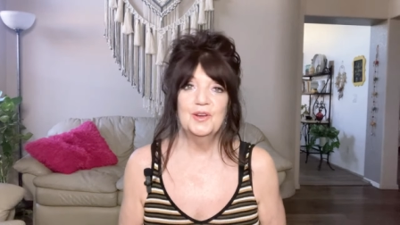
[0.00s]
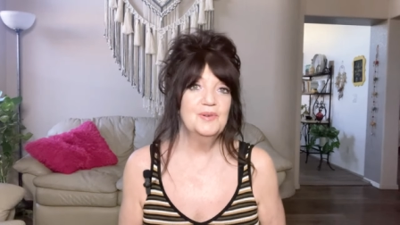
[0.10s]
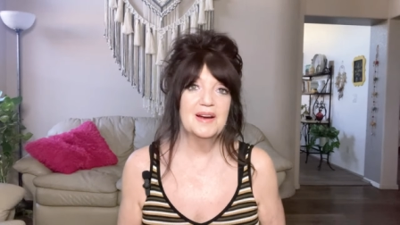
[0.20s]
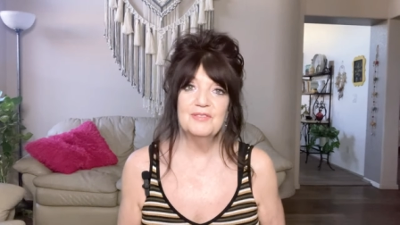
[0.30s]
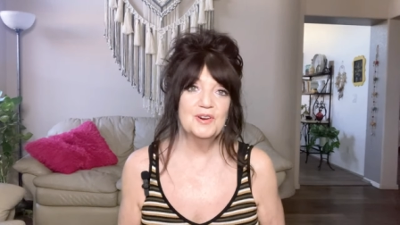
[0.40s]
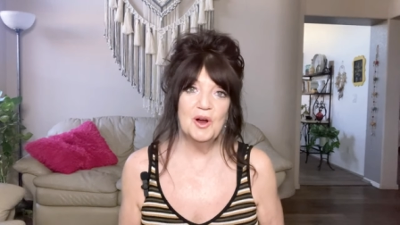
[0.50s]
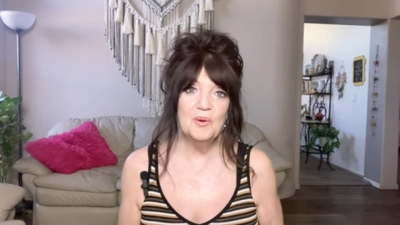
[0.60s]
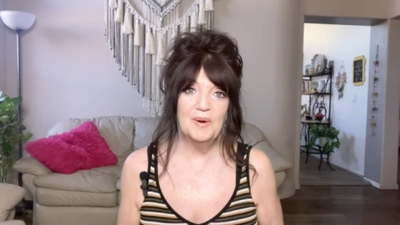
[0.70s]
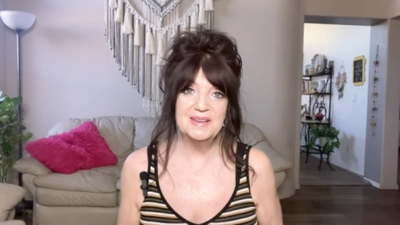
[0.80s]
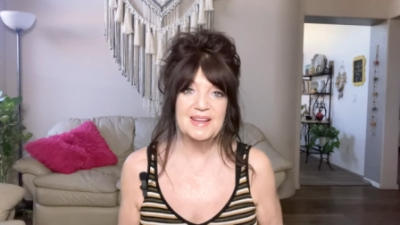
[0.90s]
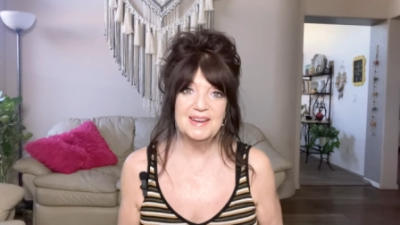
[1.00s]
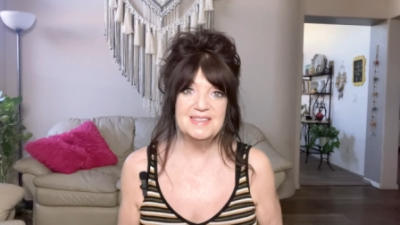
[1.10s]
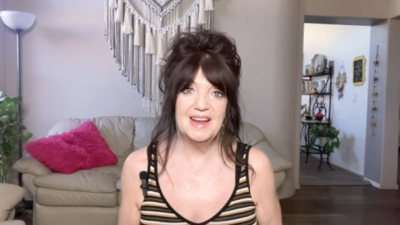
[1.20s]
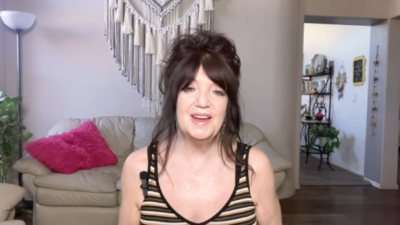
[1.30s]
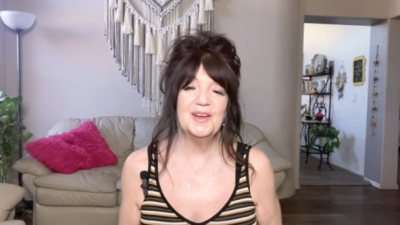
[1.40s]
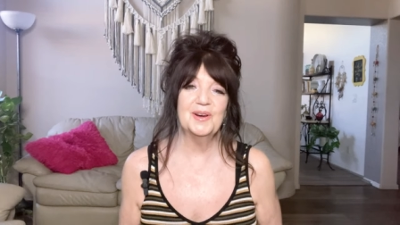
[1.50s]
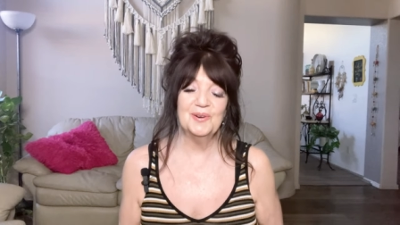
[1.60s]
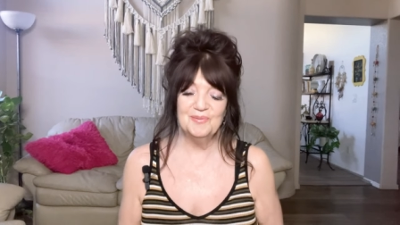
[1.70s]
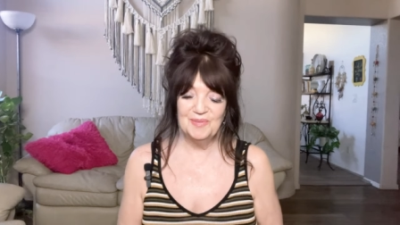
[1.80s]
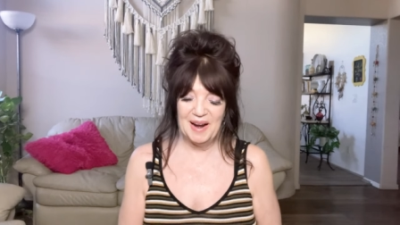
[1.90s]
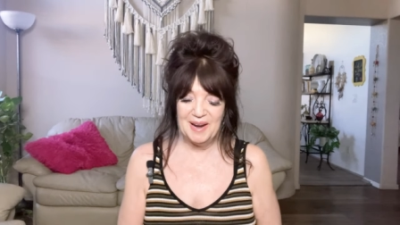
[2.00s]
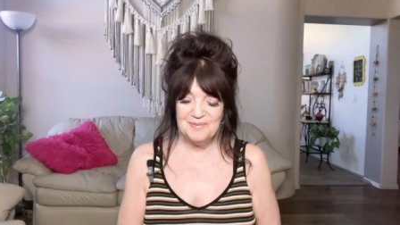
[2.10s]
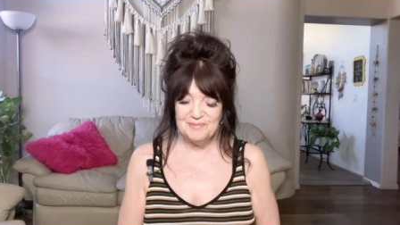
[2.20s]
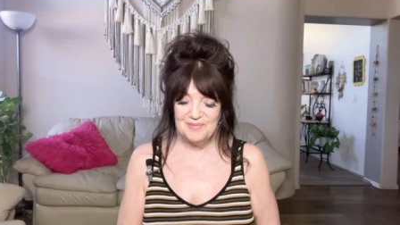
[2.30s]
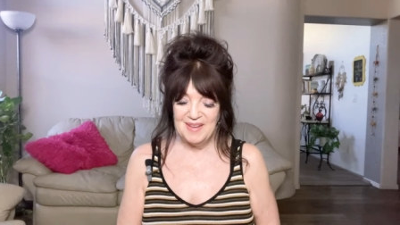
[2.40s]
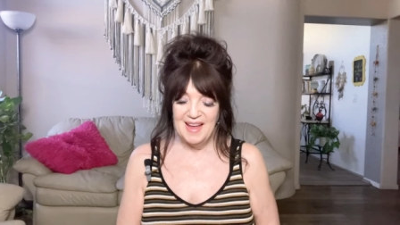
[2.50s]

You never know where it's going to take you, right?